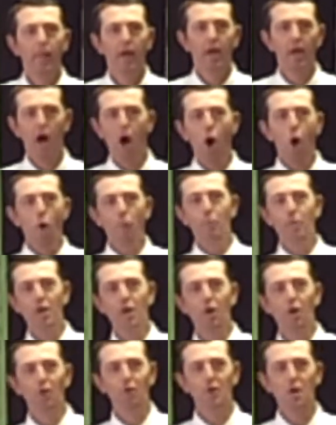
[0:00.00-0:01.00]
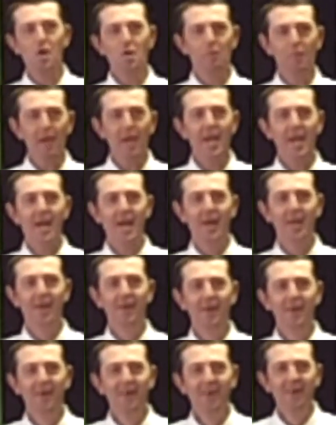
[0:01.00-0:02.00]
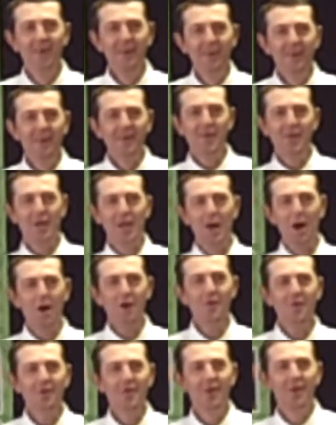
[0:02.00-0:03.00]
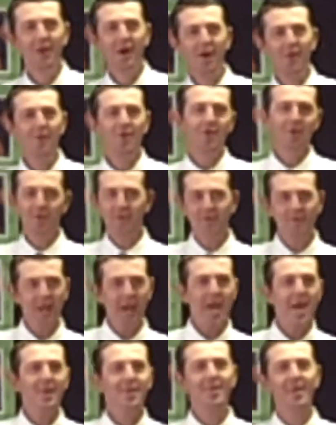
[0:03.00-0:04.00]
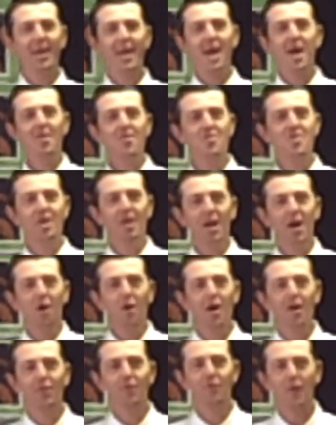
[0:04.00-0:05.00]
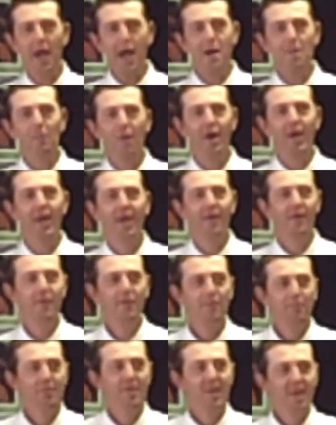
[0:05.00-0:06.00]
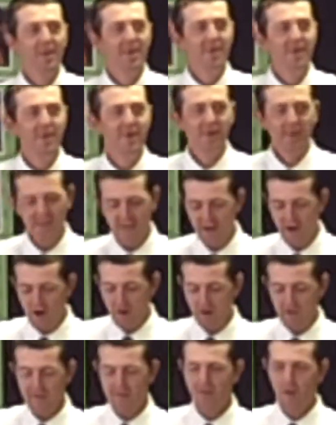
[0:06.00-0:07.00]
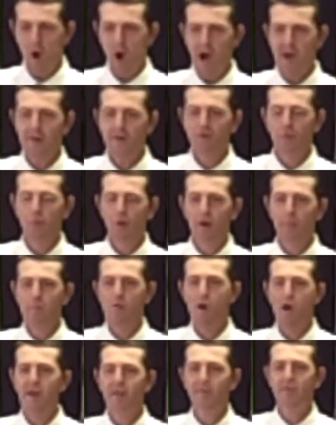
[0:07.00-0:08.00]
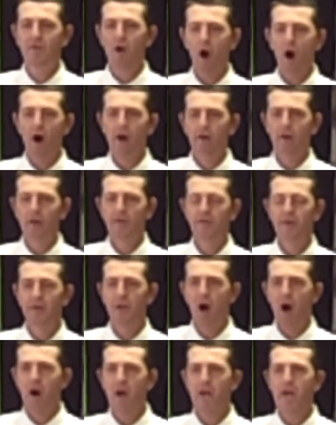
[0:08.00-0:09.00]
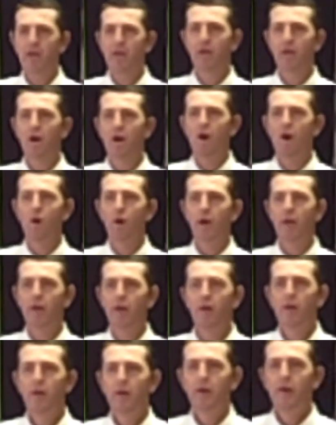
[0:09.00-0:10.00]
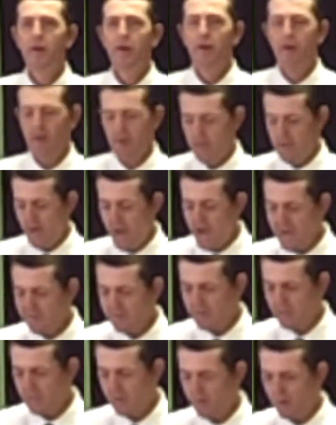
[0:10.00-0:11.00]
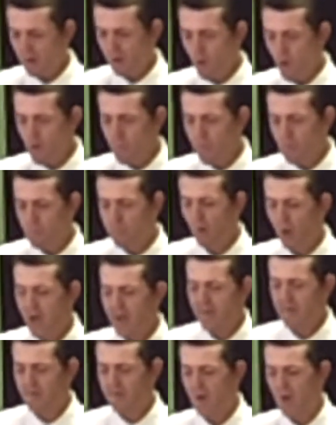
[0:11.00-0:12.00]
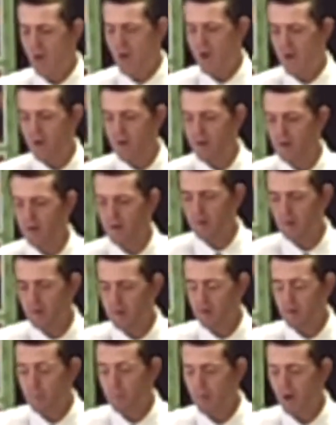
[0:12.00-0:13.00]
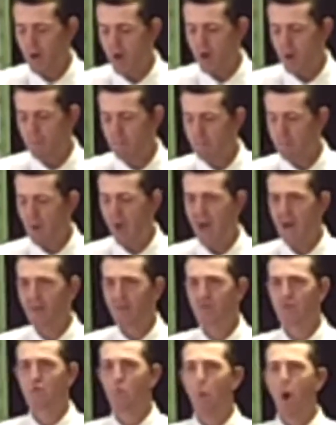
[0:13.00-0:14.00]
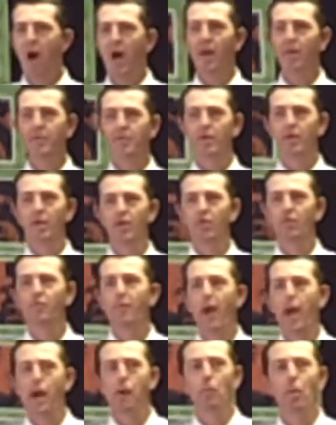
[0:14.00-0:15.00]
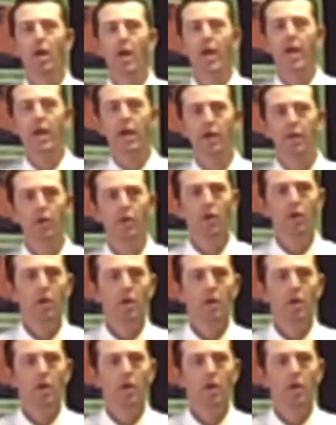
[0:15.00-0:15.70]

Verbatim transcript: And I hope you don't turn me in. You know, I want to stand together, you know, as family. You know, and so I just want to praise God on tonight, you know, and, and ask that the Lord would bless uh, uh, Pastor West and his family and,